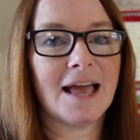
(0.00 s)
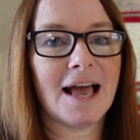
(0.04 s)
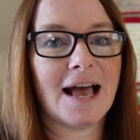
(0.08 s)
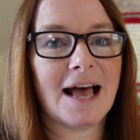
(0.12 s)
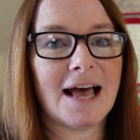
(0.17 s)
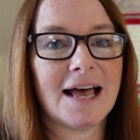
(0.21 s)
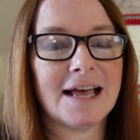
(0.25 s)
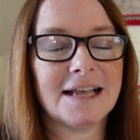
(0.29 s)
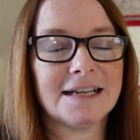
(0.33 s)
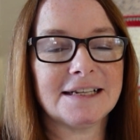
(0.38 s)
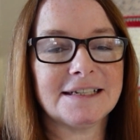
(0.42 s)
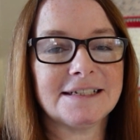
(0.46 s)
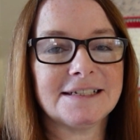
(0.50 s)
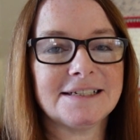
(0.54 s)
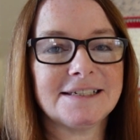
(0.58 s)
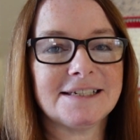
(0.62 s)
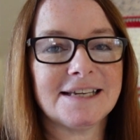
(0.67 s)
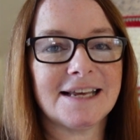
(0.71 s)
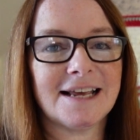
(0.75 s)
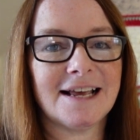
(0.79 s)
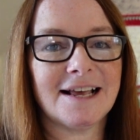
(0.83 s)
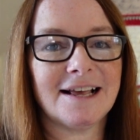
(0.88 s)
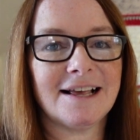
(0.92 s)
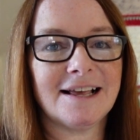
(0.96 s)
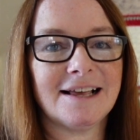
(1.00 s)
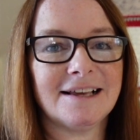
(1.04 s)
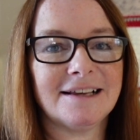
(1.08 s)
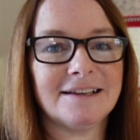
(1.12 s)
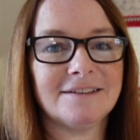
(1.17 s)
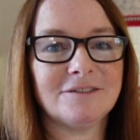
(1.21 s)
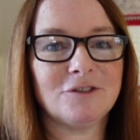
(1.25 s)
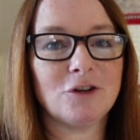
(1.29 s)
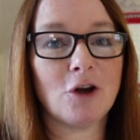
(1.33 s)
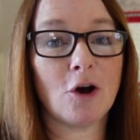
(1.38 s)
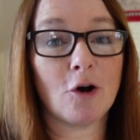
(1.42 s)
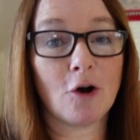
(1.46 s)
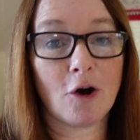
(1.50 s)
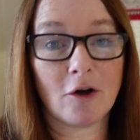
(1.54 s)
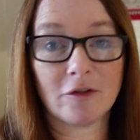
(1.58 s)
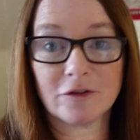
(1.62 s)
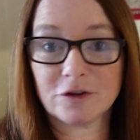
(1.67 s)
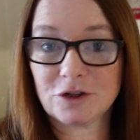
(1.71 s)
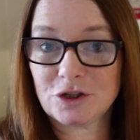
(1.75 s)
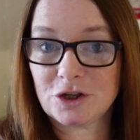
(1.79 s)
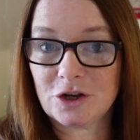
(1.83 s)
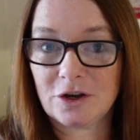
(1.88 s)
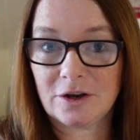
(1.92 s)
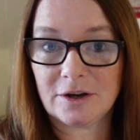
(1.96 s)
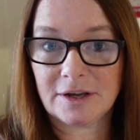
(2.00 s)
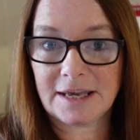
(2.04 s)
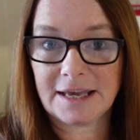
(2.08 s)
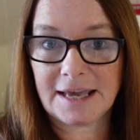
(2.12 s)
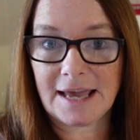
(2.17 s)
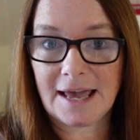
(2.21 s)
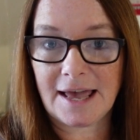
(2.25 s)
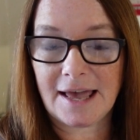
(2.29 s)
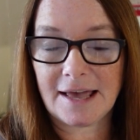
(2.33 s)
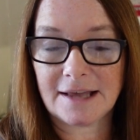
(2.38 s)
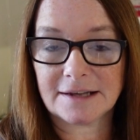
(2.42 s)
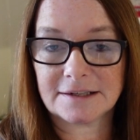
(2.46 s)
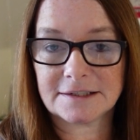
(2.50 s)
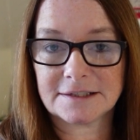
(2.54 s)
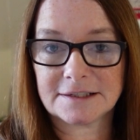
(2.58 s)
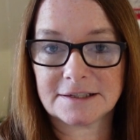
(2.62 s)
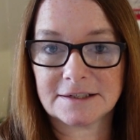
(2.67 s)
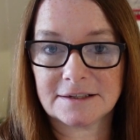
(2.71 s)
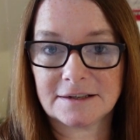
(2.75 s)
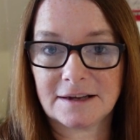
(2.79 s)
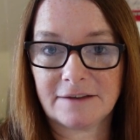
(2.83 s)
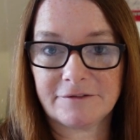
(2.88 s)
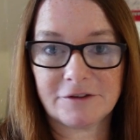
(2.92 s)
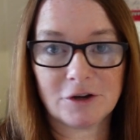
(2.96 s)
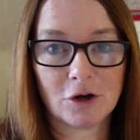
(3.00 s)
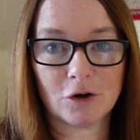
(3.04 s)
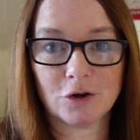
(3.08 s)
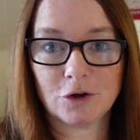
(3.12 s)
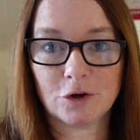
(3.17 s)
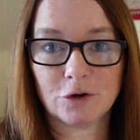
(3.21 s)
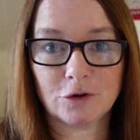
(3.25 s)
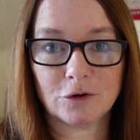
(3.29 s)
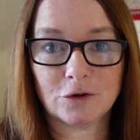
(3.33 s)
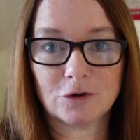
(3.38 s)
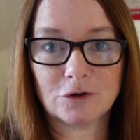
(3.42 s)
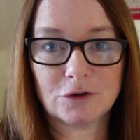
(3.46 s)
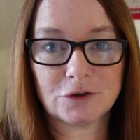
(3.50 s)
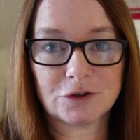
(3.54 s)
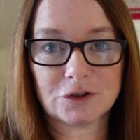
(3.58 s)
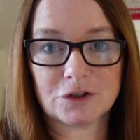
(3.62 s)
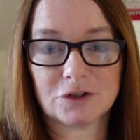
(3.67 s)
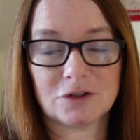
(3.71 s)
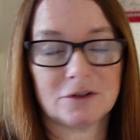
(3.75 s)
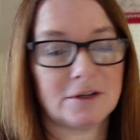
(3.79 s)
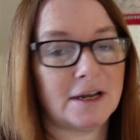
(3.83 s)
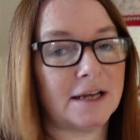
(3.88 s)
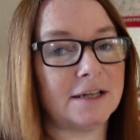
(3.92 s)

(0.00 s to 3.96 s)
and not got the turkey yet. Have you got yours?